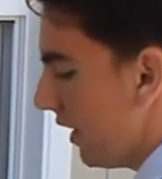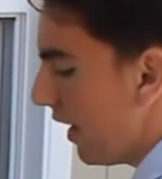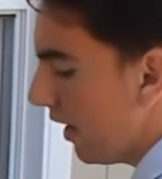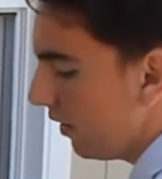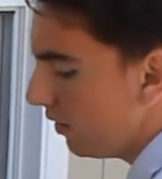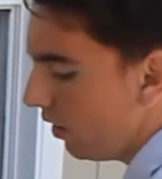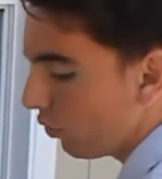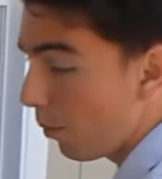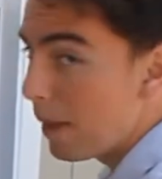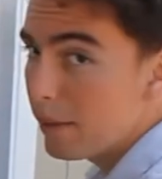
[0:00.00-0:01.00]
And
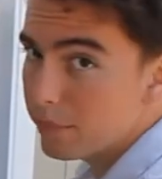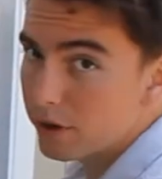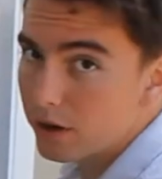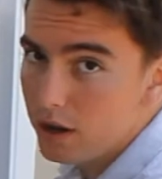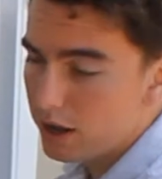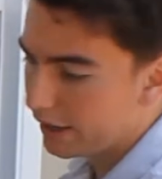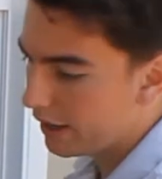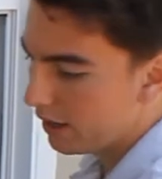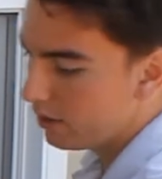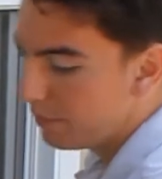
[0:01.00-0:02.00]
remember,
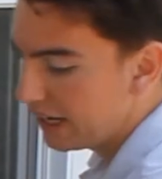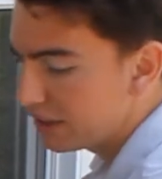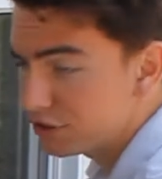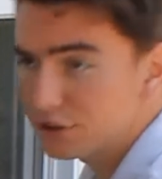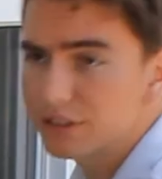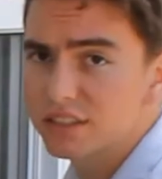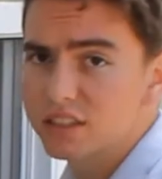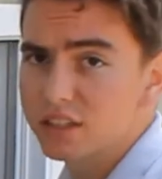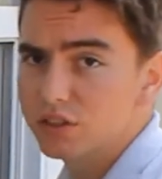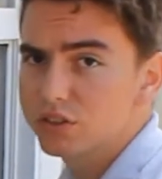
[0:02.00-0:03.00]
again, making sure the
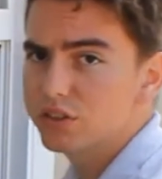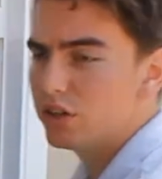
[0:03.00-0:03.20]
sills